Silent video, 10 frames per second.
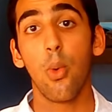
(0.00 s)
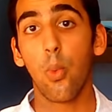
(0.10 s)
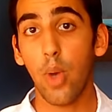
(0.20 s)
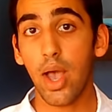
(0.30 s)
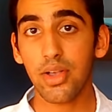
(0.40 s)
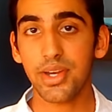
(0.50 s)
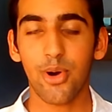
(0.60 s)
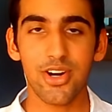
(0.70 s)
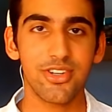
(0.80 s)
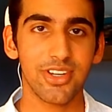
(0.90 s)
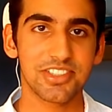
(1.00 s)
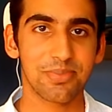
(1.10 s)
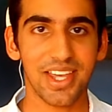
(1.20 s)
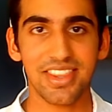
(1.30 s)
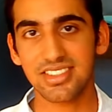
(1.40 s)
Well, in order to
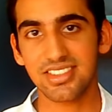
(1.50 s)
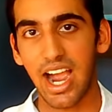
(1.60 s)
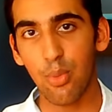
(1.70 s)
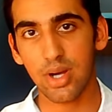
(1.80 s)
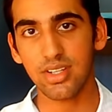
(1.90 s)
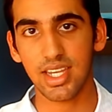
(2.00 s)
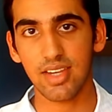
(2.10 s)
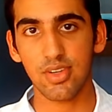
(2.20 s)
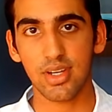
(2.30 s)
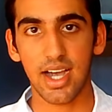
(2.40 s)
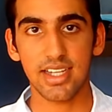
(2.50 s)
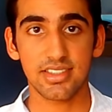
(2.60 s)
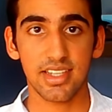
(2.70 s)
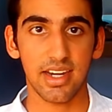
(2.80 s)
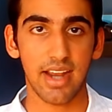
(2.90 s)
explain this, I want to give you
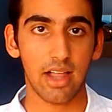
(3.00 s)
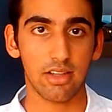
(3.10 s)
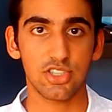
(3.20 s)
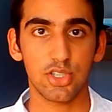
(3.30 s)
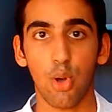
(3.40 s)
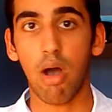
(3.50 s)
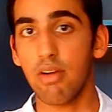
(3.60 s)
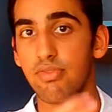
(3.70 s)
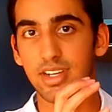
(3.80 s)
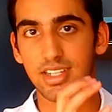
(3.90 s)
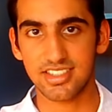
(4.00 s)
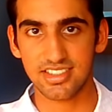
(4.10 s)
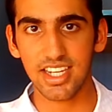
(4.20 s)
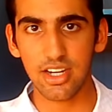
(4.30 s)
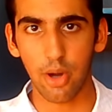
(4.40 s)
guys the analogy of a
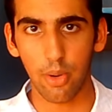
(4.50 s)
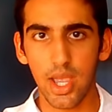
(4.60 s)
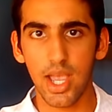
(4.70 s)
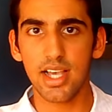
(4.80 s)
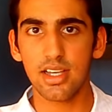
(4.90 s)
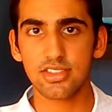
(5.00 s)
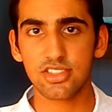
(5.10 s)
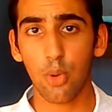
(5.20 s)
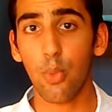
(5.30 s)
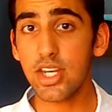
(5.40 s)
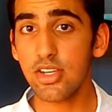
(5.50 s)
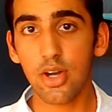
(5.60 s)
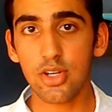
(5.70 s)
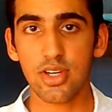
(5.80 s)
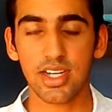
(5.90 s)
casino. So when you
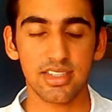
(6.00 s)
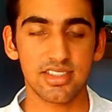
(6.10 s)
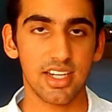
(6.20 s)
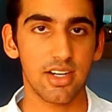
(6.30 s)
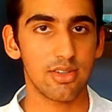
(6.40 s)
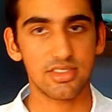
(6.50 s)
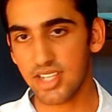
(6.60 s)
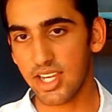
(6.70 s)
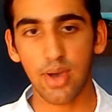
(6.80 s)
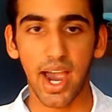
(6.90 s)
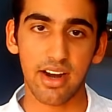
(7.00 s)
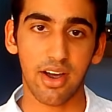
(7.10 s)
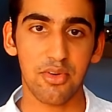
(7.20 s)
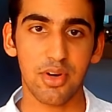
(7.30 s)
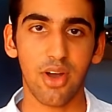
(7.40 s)
go to a casino, say you had
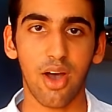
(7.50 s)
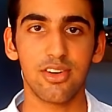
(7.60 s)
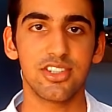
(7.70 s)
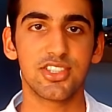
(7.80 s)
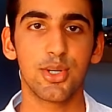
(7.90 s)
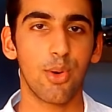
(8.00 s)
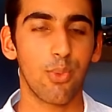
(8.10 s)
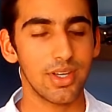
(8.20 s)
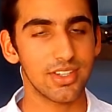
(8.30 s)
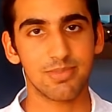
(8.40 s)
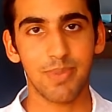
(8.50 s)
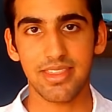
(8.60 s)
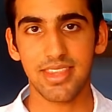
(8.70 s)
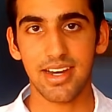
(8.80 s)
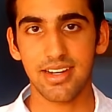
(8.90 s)
$100 you were willing to
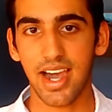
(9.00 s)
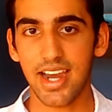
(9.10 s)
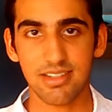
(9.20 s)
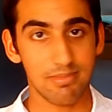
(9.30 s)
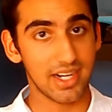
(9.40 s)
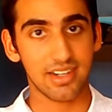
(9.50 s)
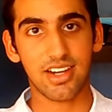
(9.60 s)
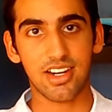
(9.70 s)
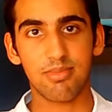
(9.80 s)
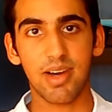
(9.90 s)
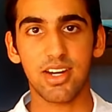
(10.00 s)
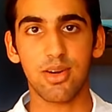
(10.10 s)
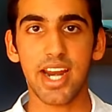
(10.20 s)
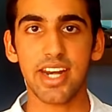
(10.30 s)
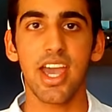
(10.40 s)
spend that night and make a ton of money,
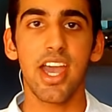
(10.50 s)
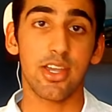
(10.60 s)
right?